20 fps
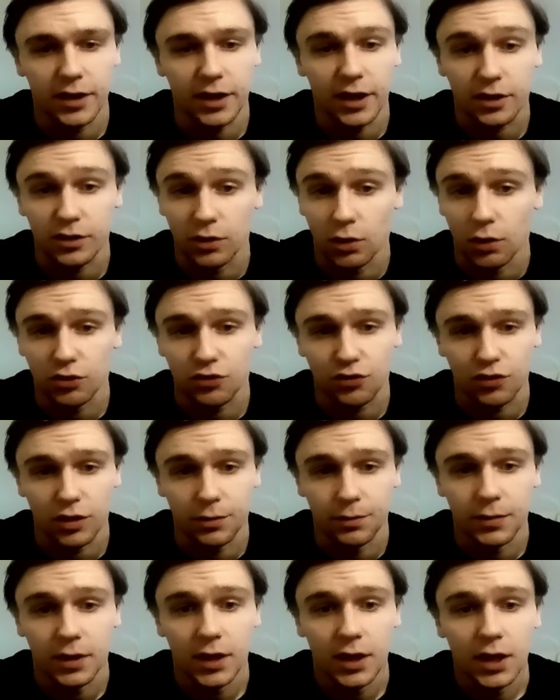acknowledge
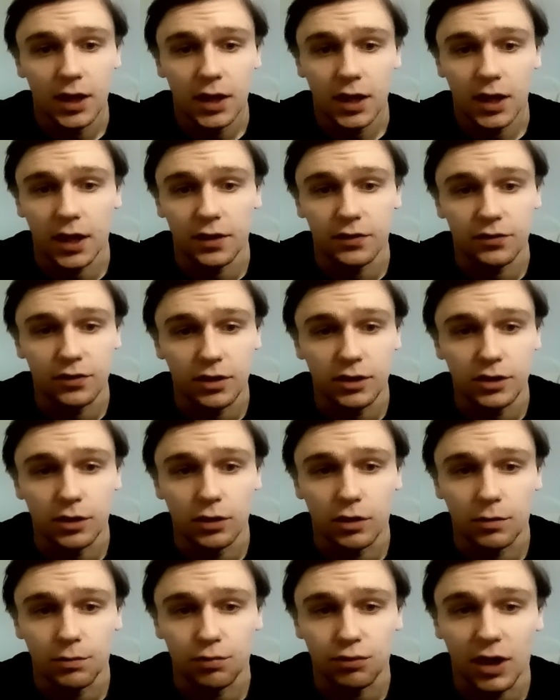them and
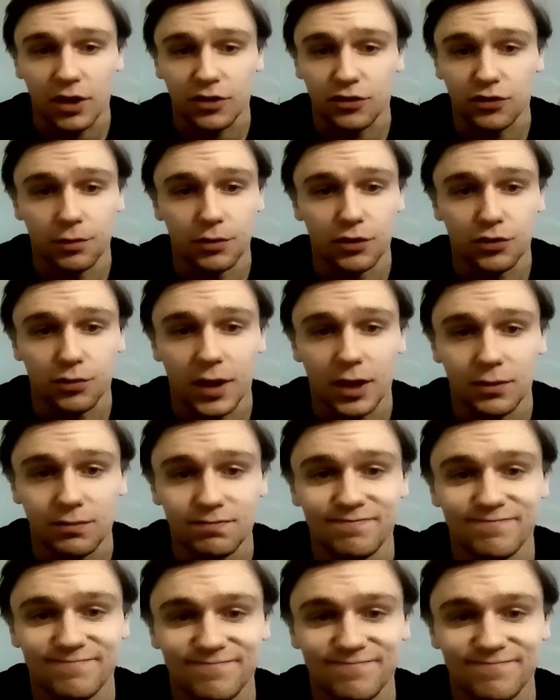you can practice them as well.